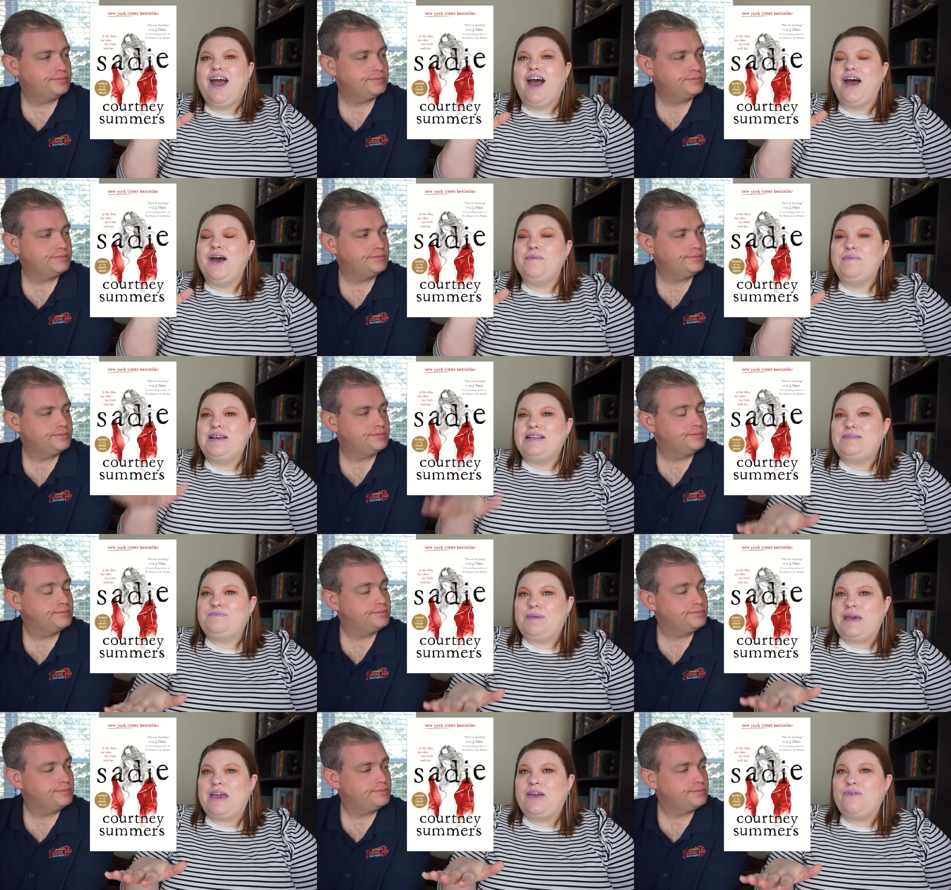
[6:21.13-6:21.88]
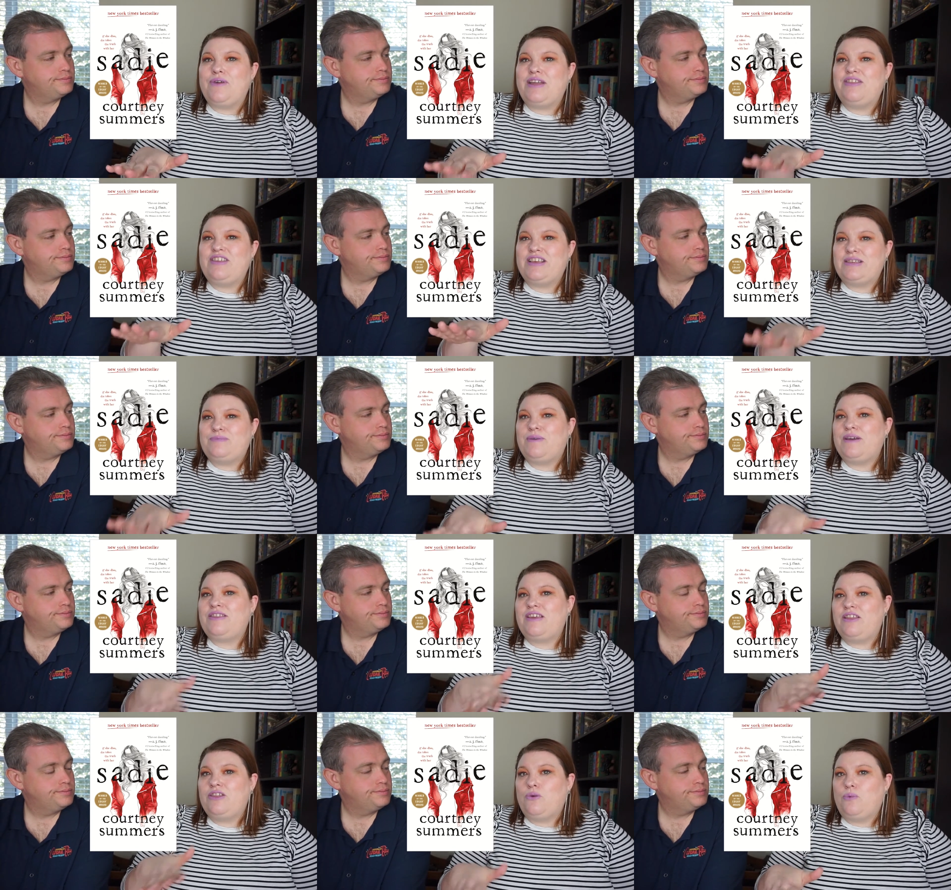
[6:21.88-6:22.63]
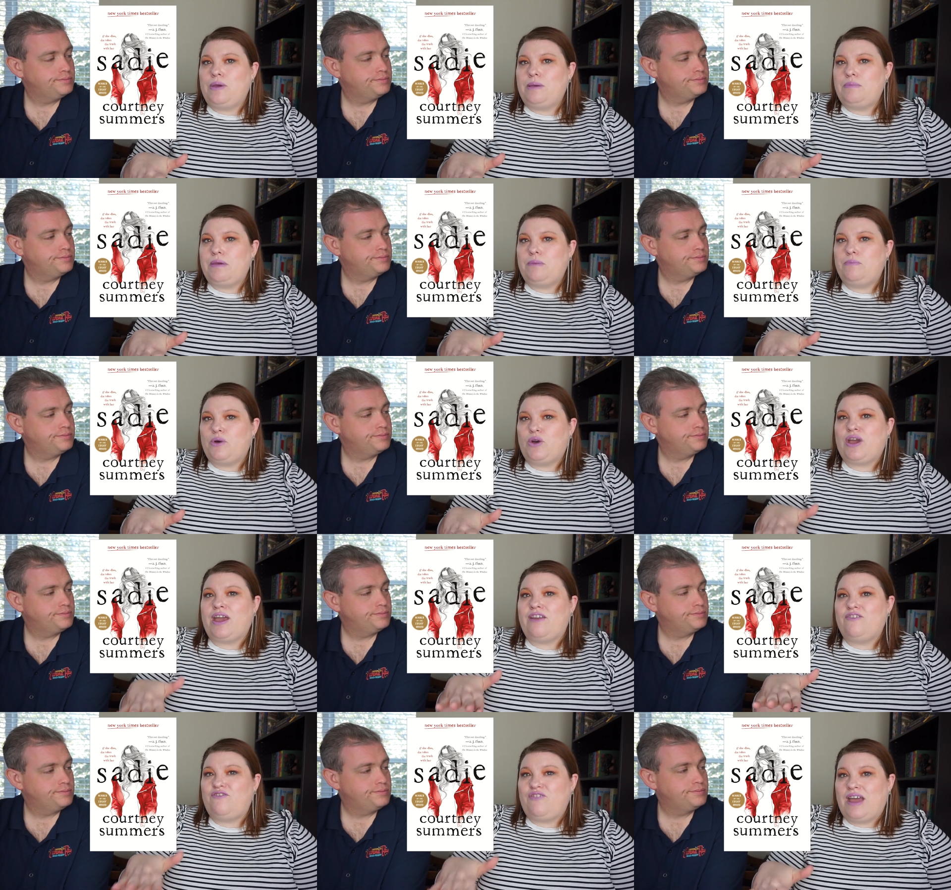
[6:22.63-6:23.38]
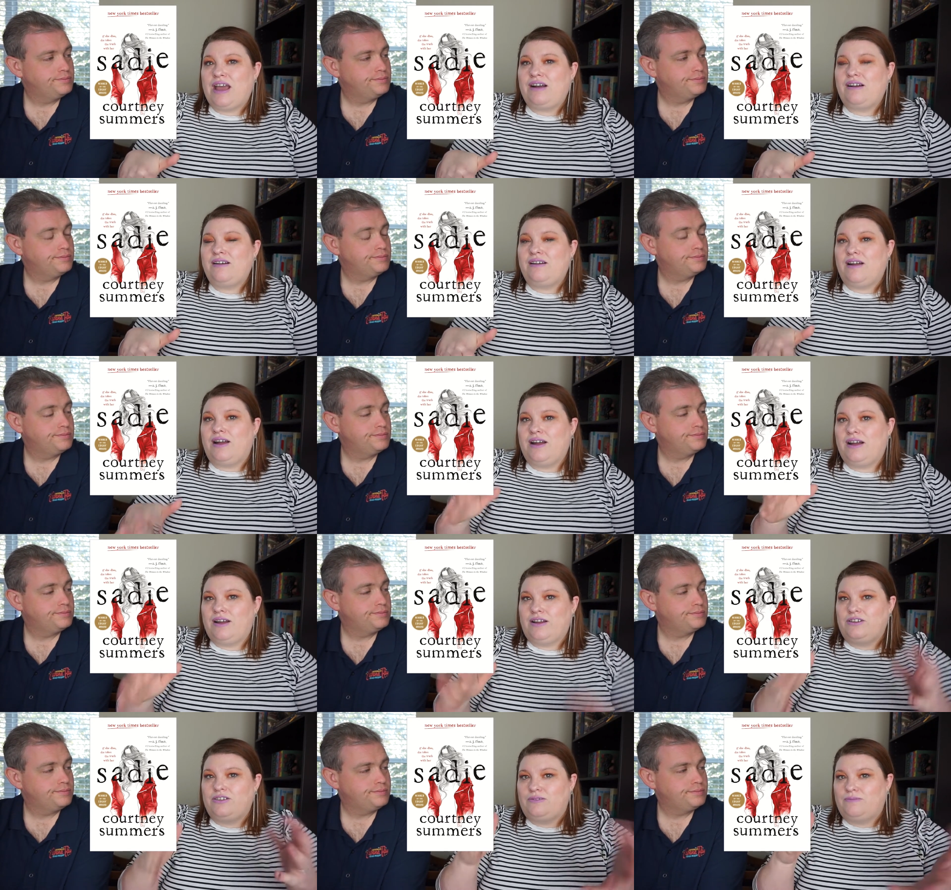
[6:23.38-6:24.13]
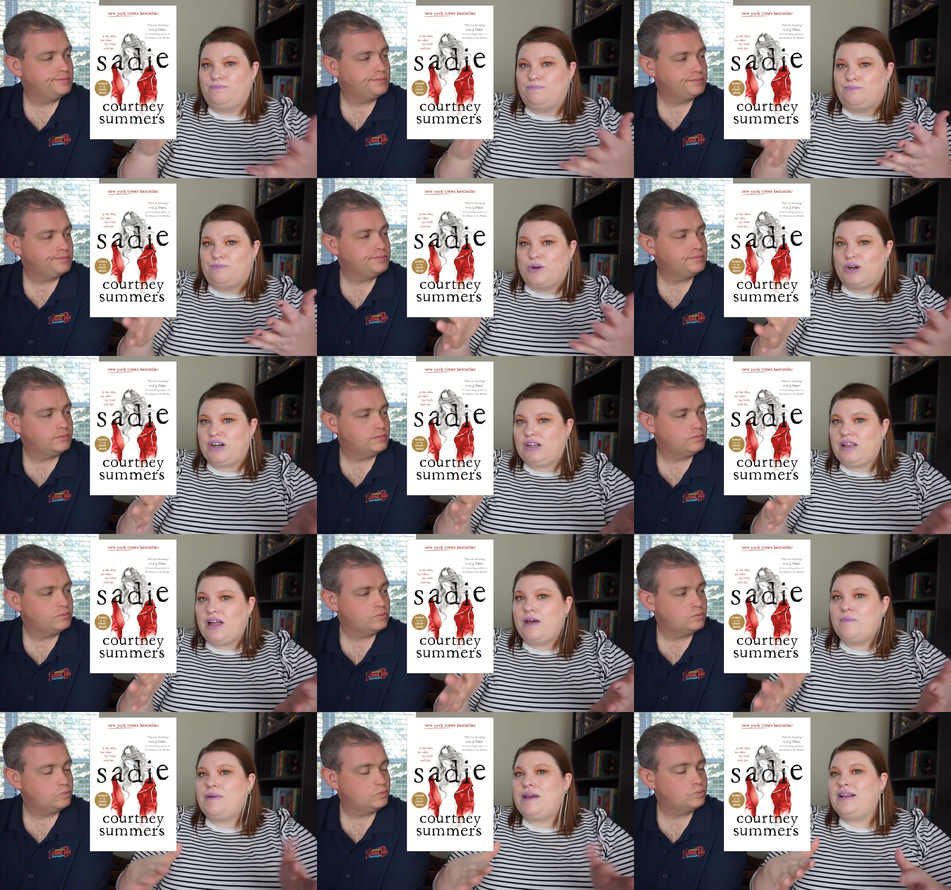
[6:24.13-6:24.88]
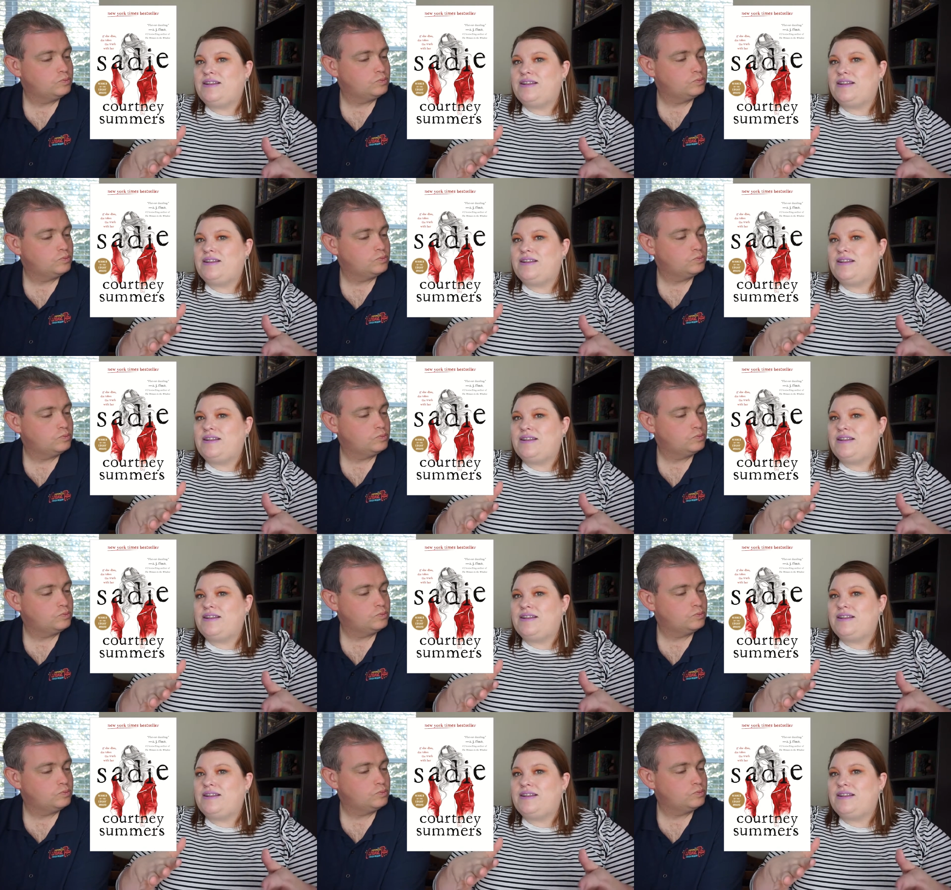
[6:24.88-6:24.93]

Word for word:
Speaker 1: Um, it's being read this month in the Rebe Bookin fan uh, book club.